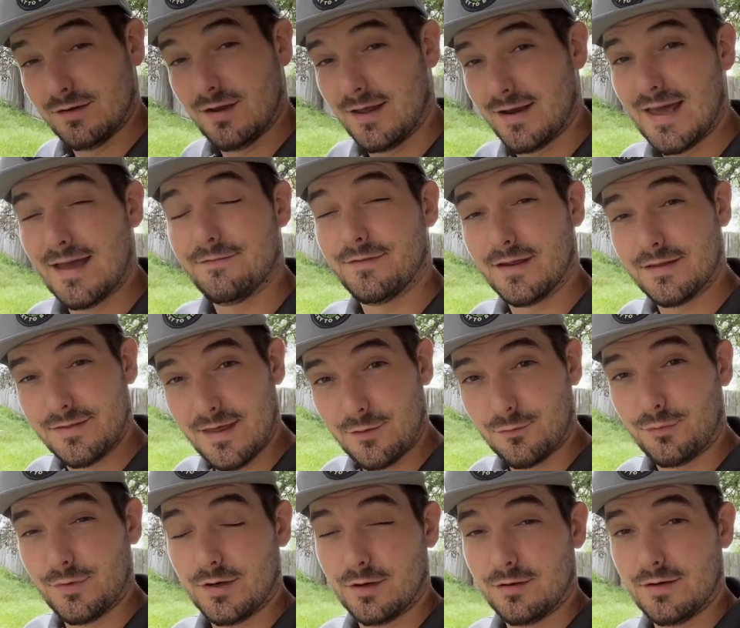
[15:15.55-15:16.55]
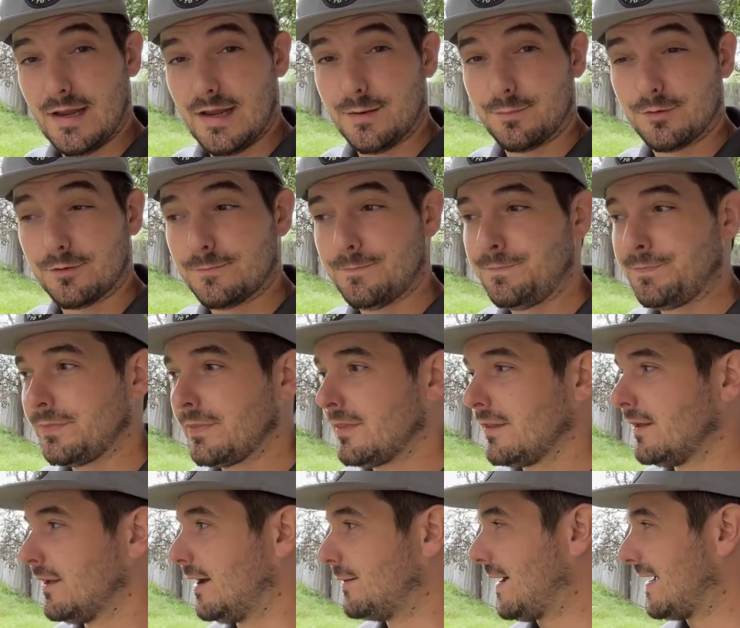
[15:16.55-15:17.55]
not having that rear neighbor.
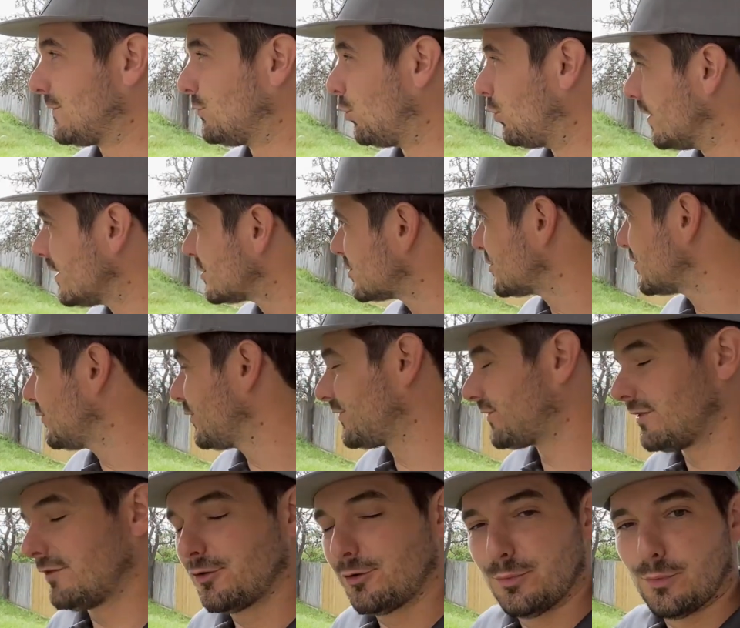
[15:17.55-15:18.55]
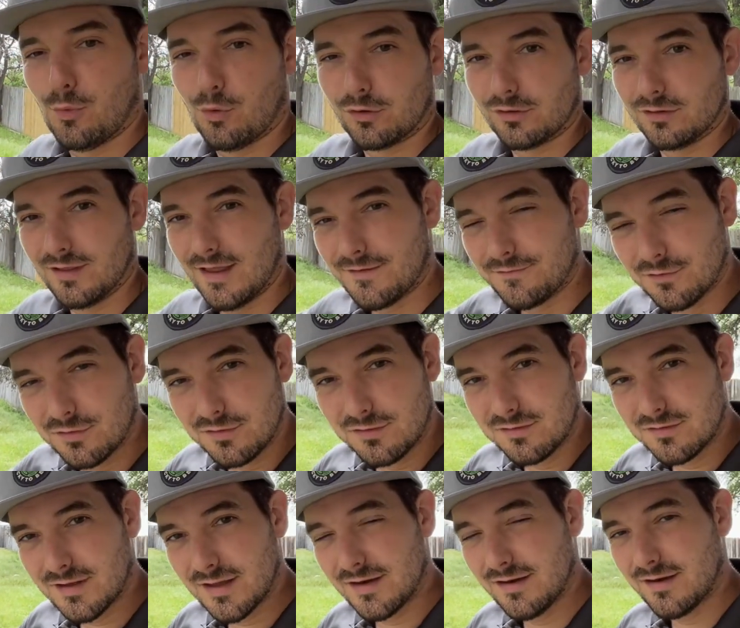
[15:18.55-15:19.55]
I wish it was a little more level
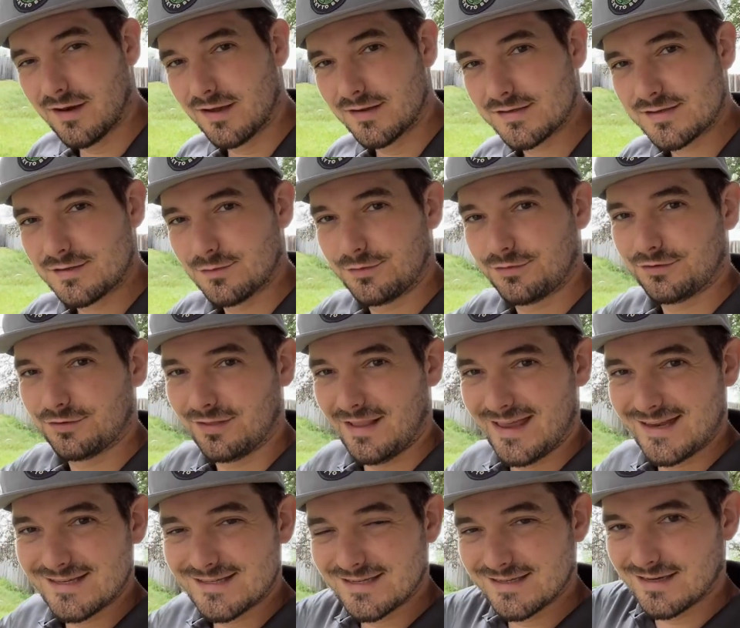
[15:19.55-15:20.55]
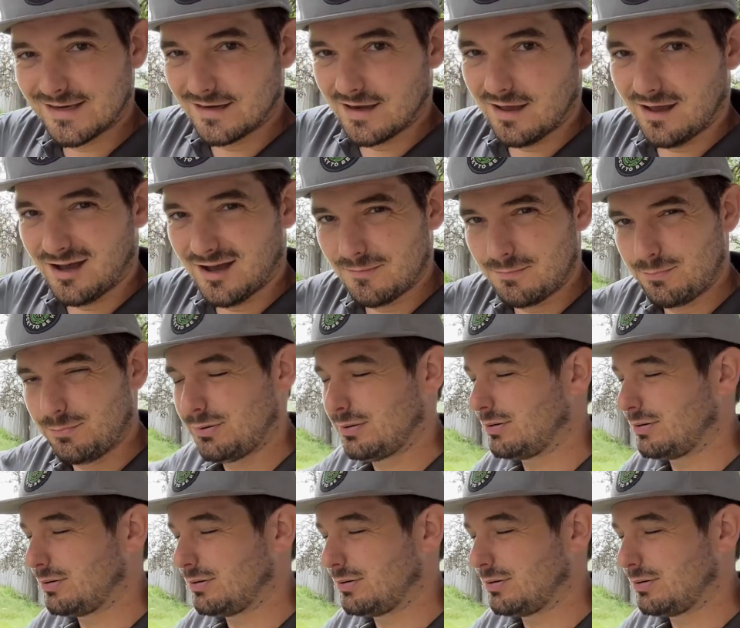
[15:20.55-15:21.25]
and not so slanted and up,